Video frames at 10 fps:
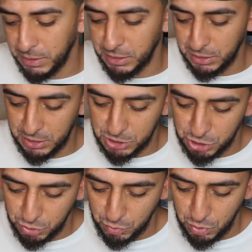and
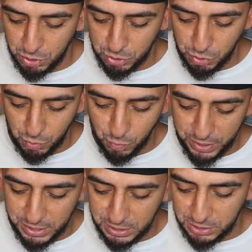get you on your
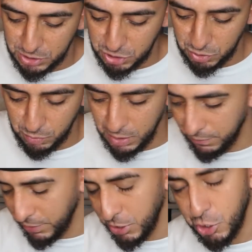way to
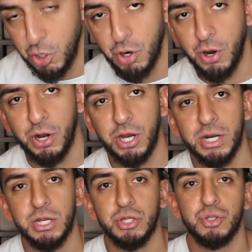whatever you're
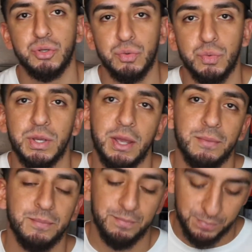going to do.
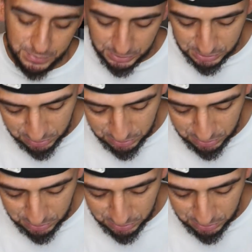Let's